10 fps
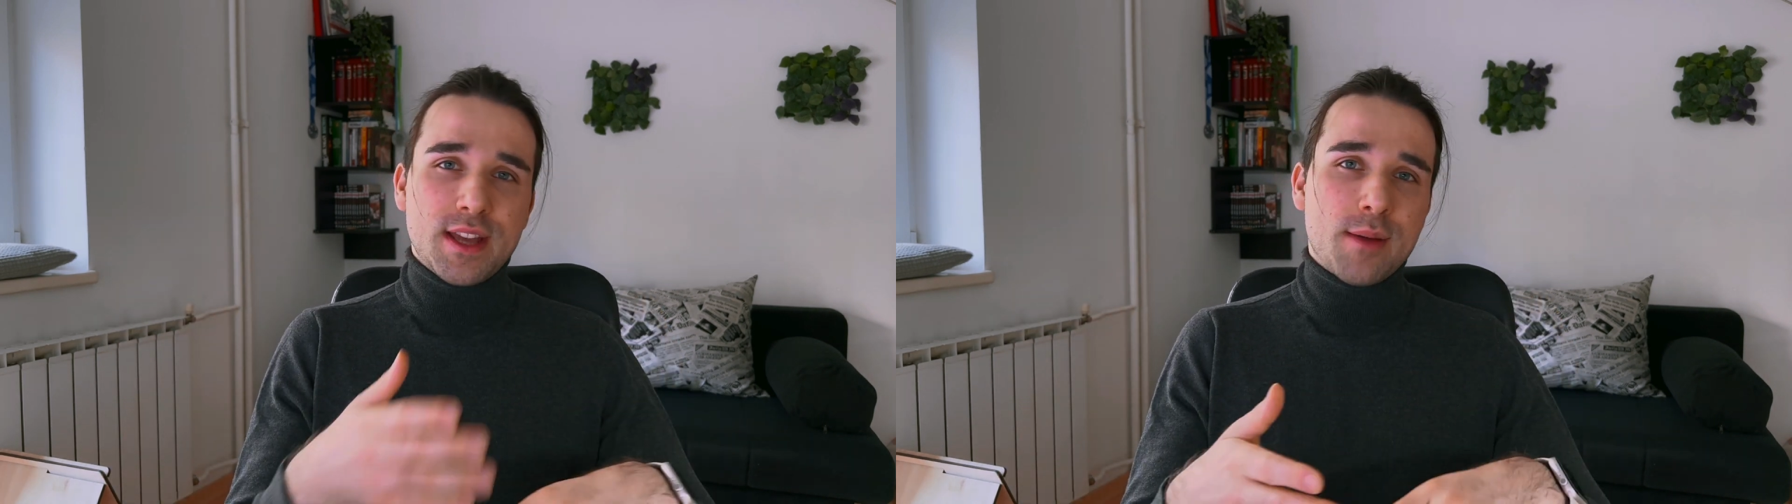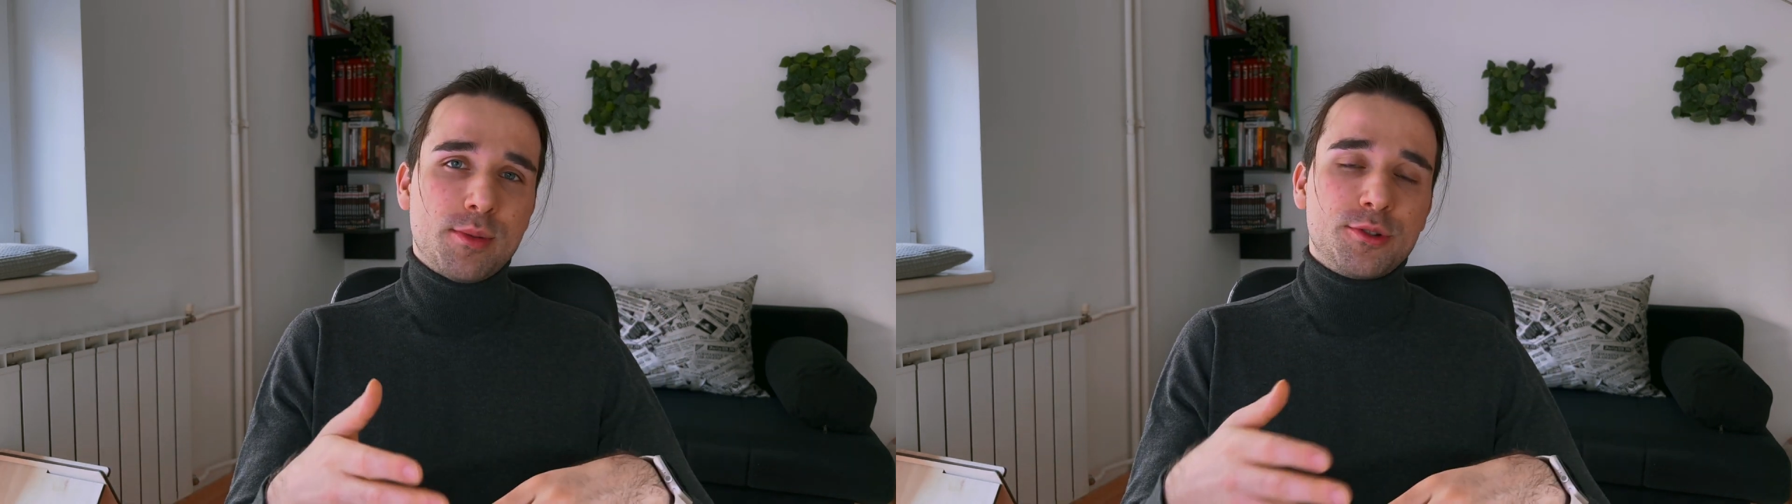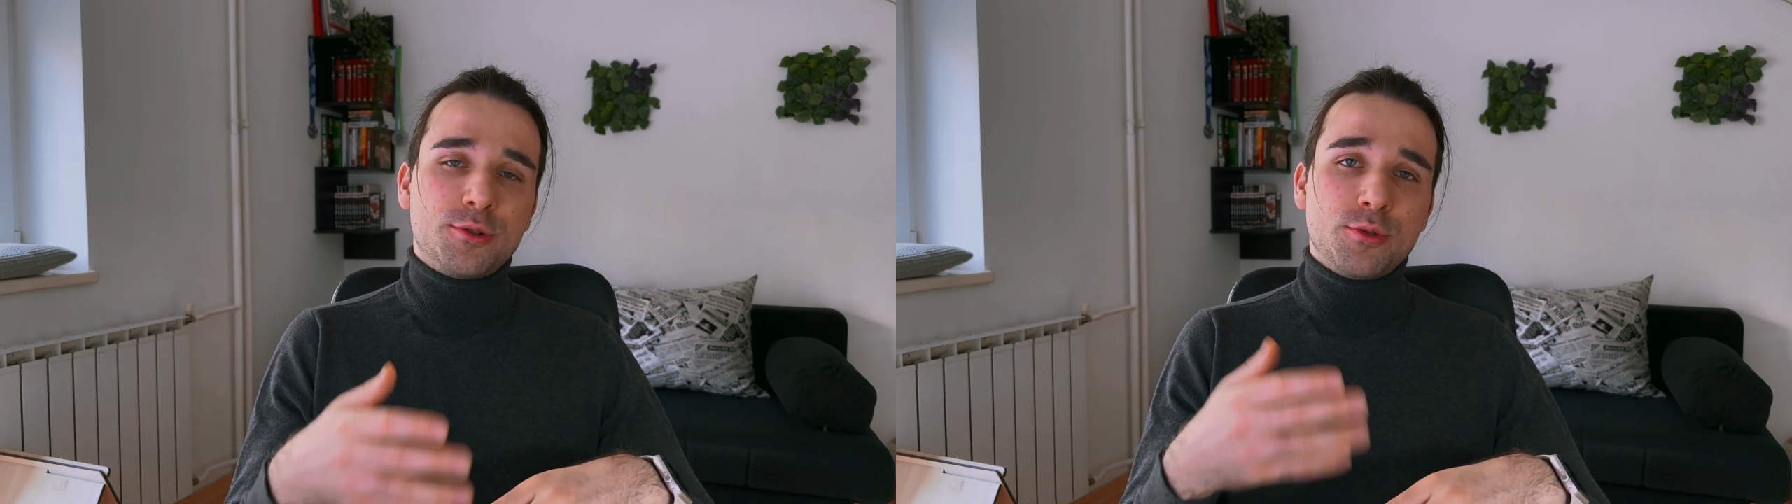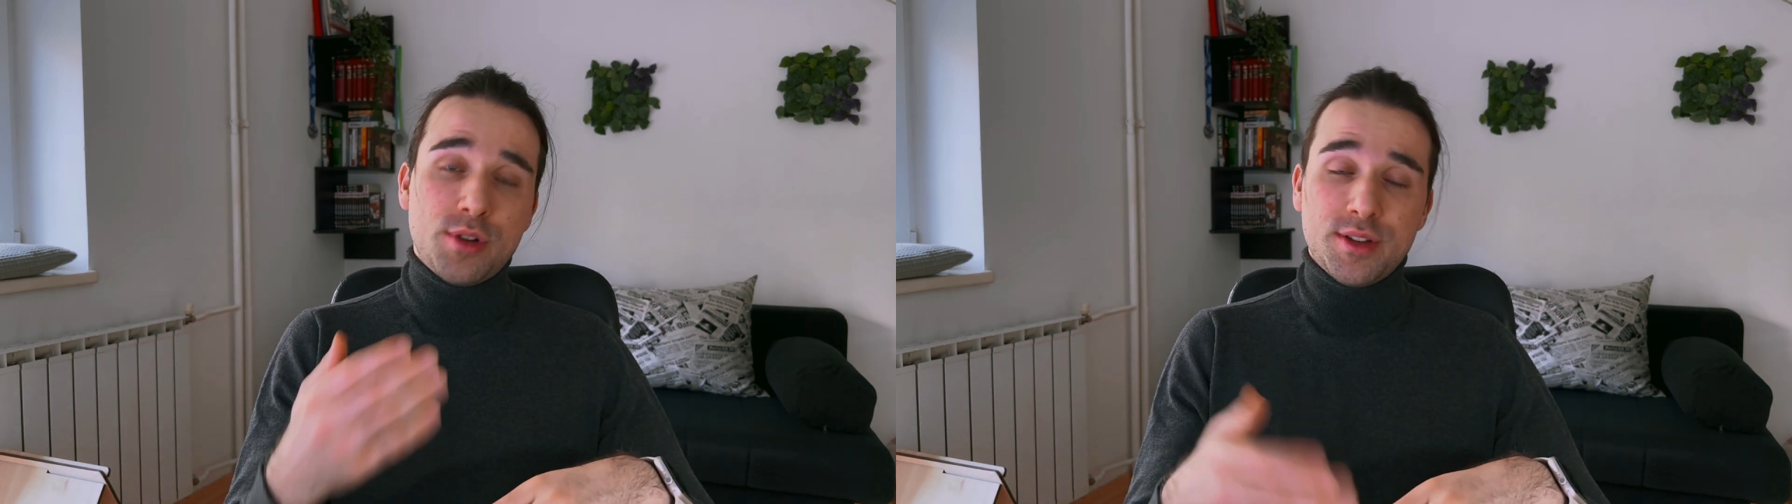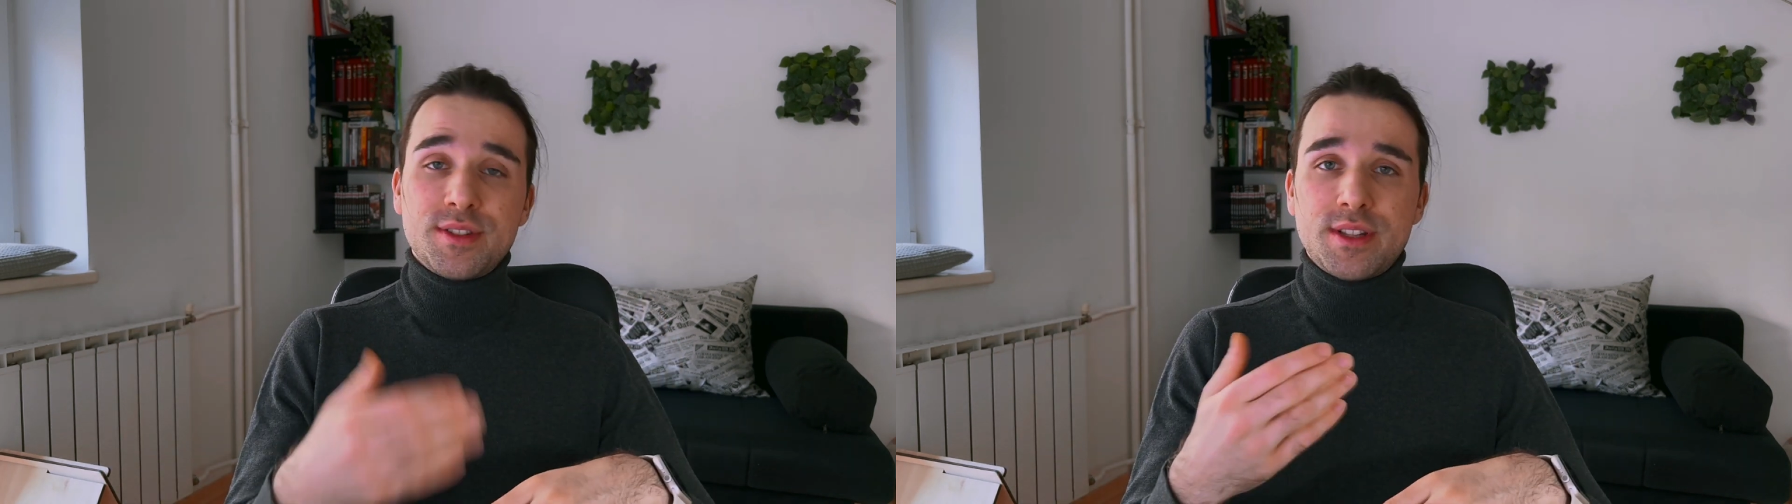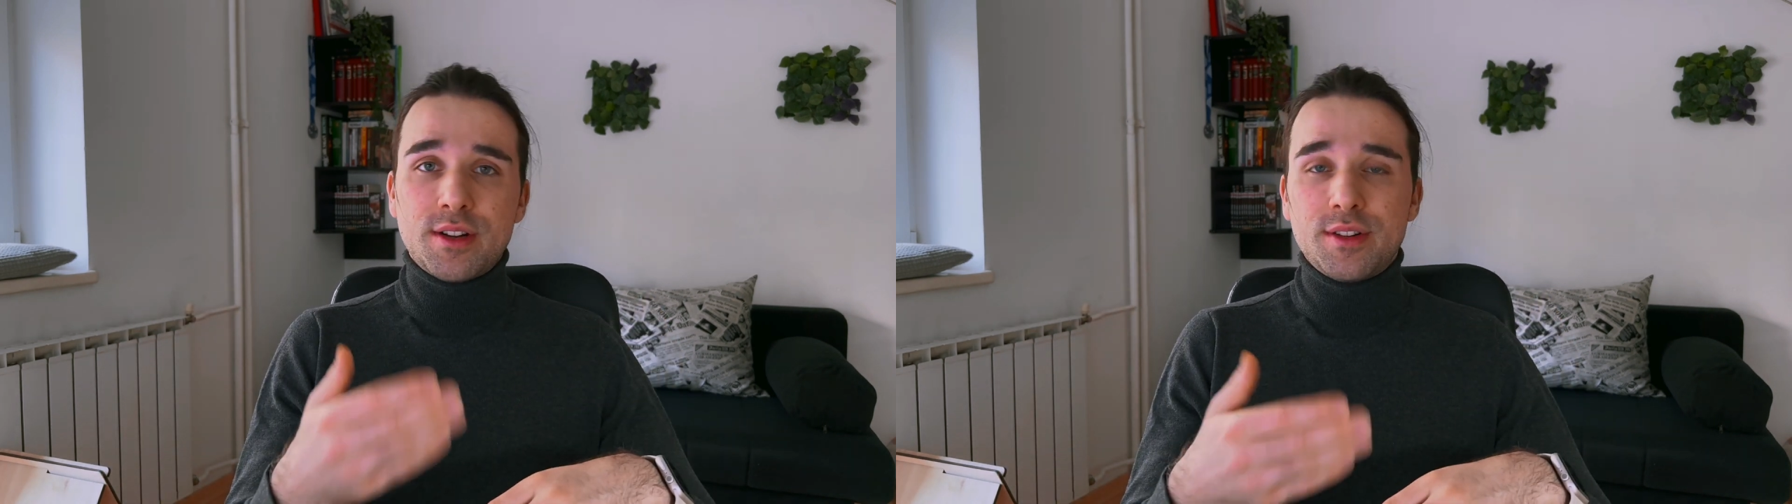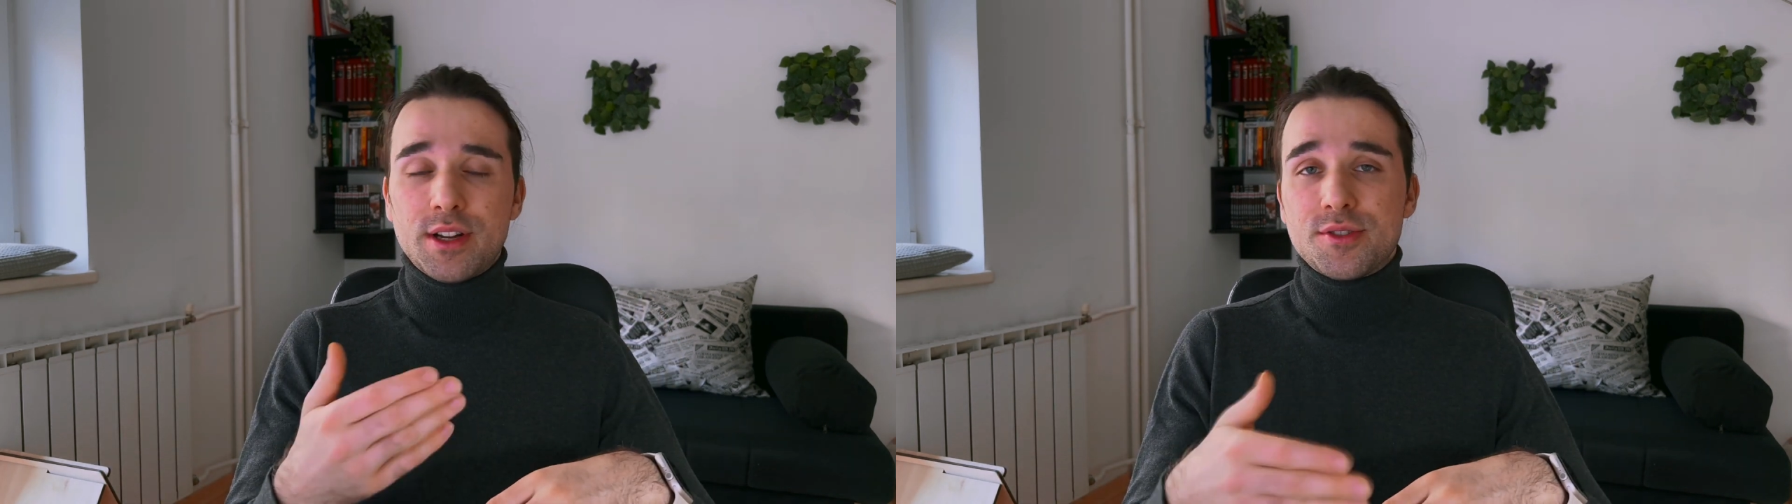Apple to reconsider their